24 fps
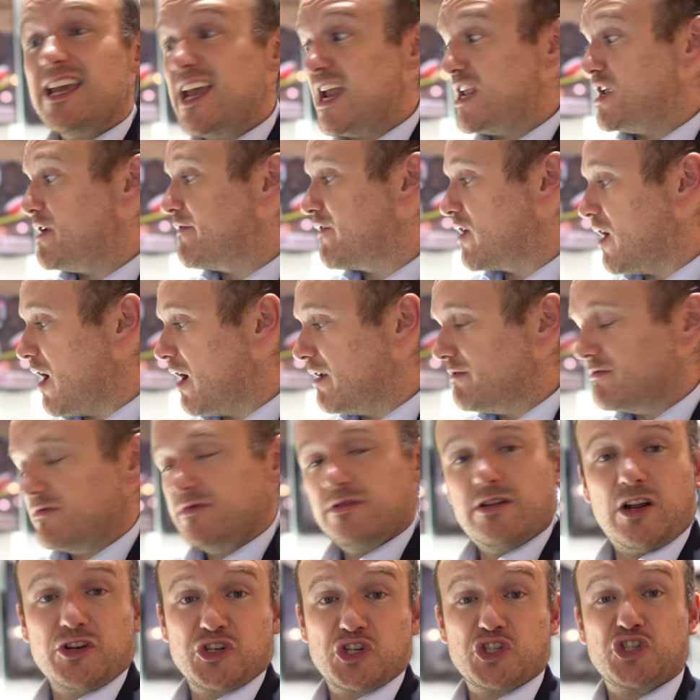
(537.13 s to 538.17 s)
Here you've got
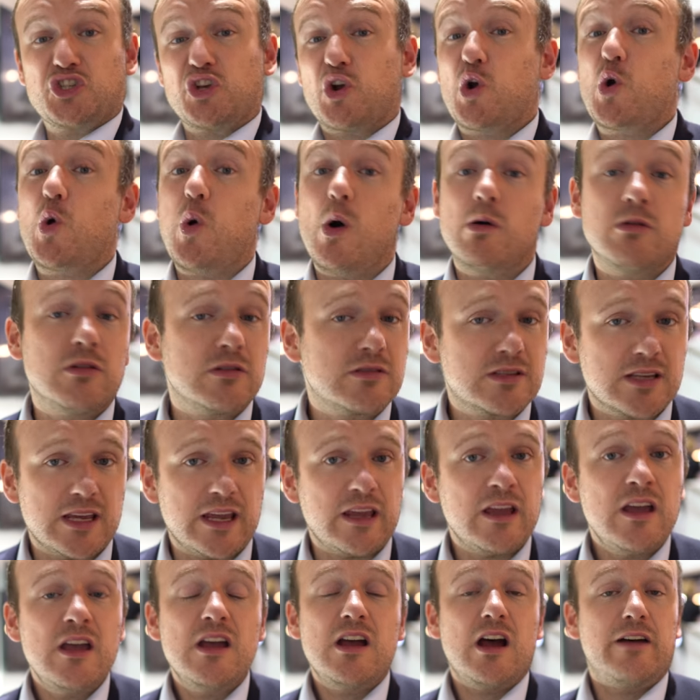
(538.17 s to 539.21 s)
not just the quality
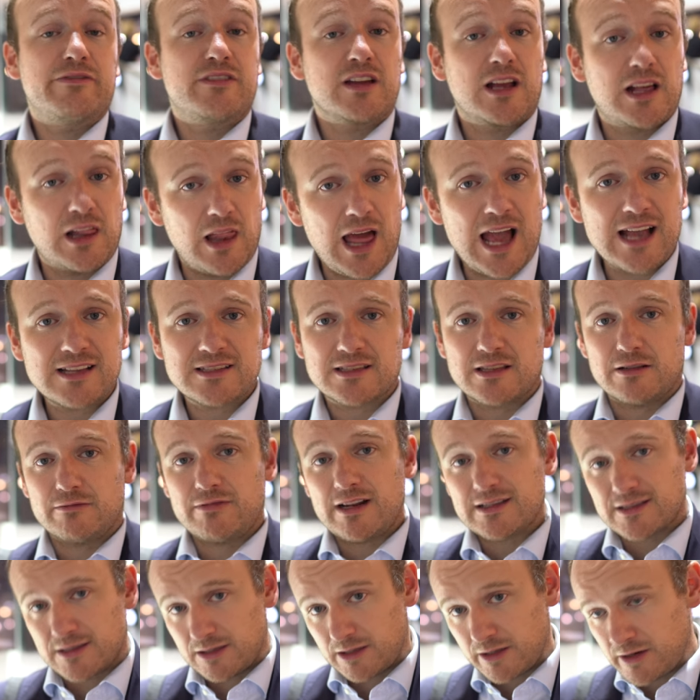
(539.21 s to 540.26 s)
of the glass, the
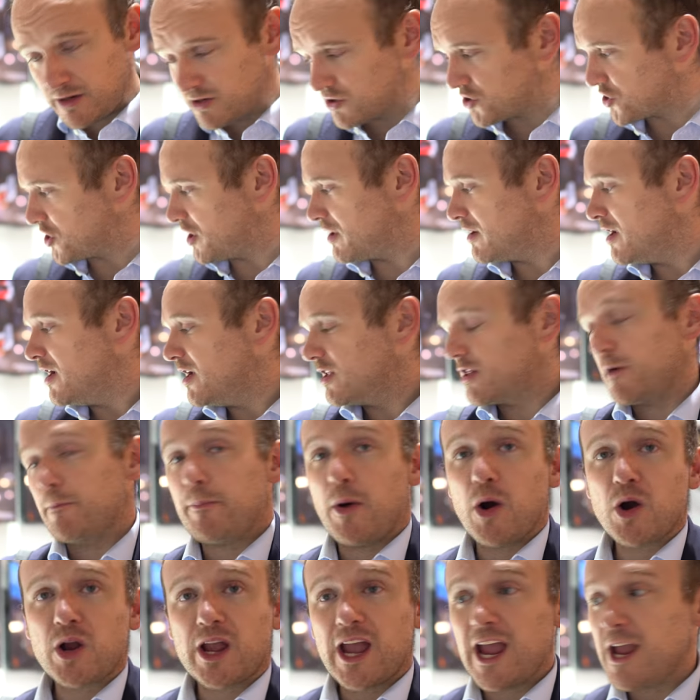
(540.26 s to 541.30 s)
resolution, the
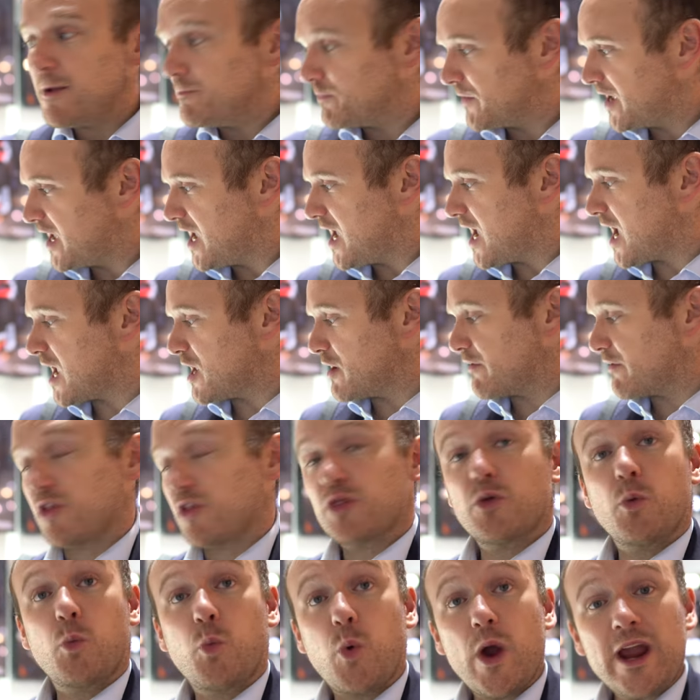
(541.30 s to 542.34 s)
bokeh. Here
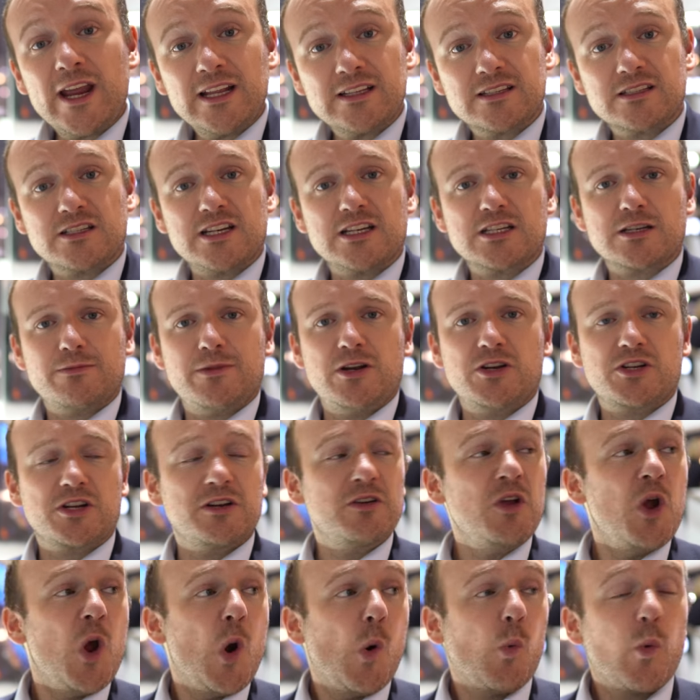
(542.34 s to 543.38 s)
got the weight distribution.
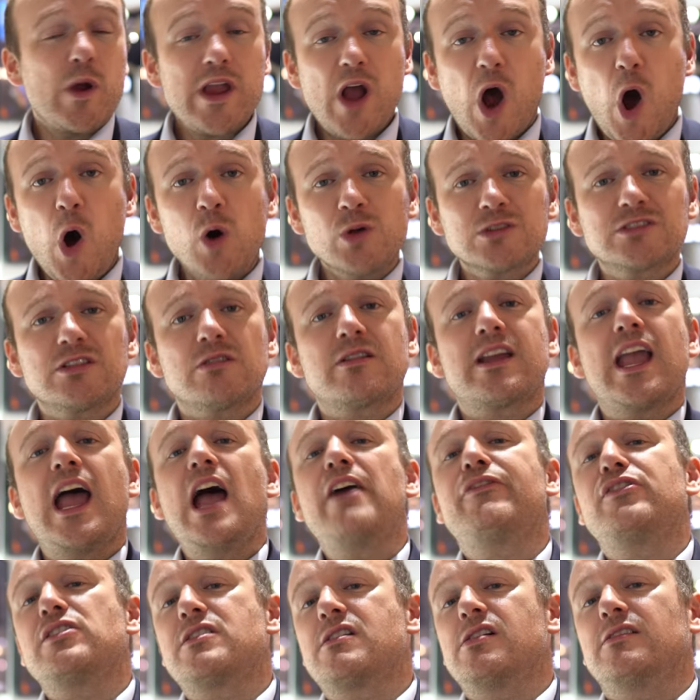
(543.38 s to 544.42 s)
We also
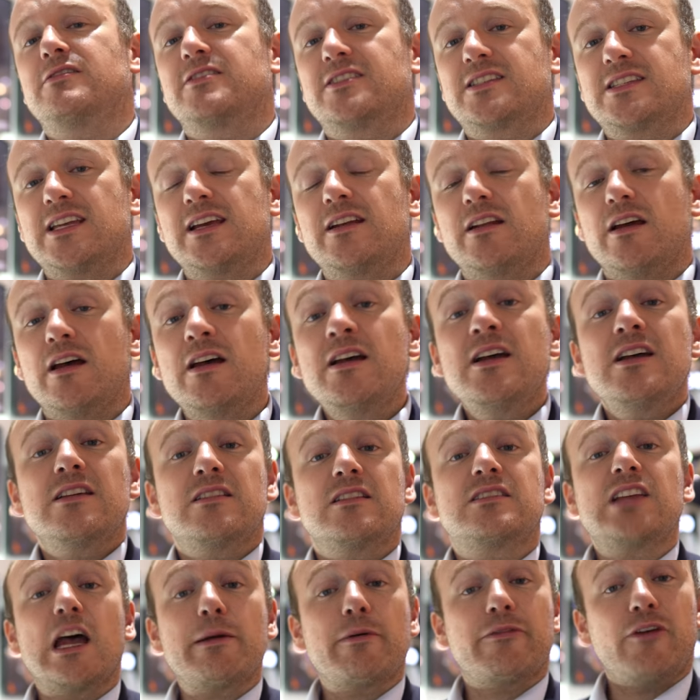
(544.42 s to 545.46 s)
carefully consider
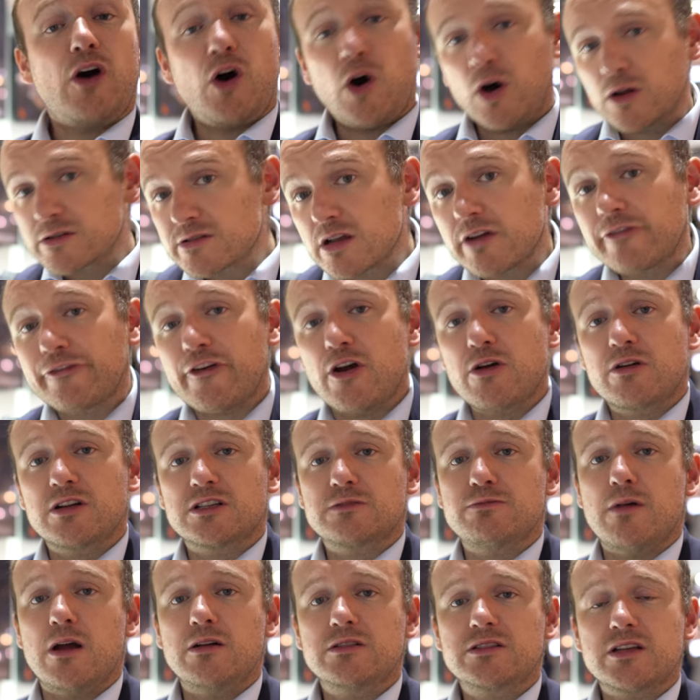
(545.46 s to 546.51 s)
the type of
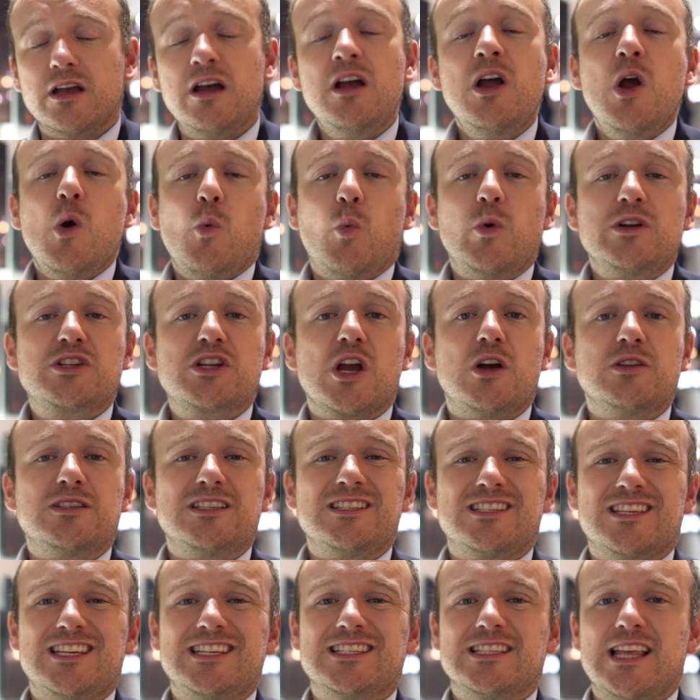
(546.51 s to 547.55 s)
autofocus motor which goes
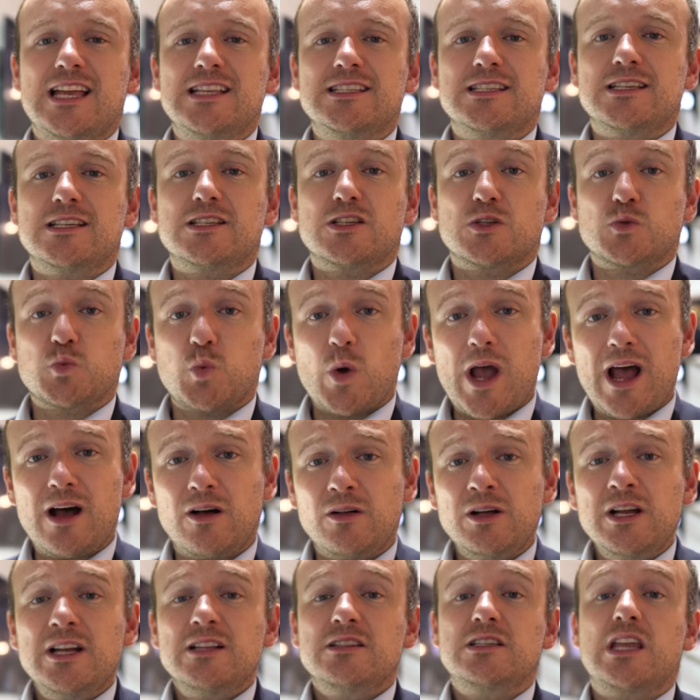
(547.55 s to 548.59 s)
into these lenses as well,
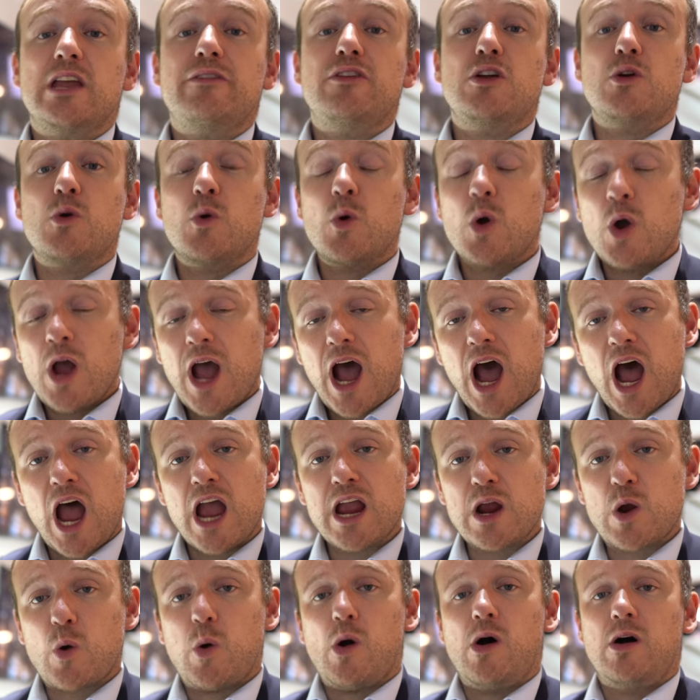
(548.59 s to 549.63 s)
to give you
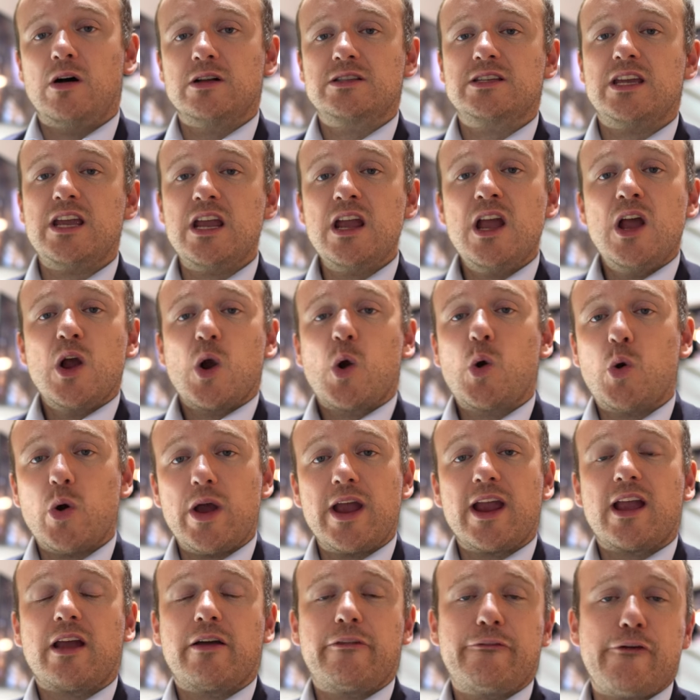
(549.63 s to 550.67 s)
high quality,
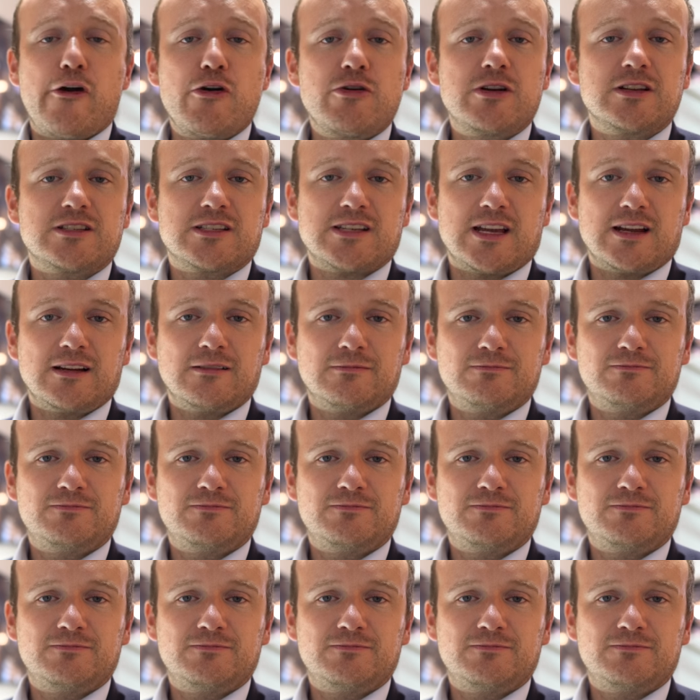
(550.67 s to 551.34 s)
quick focusing.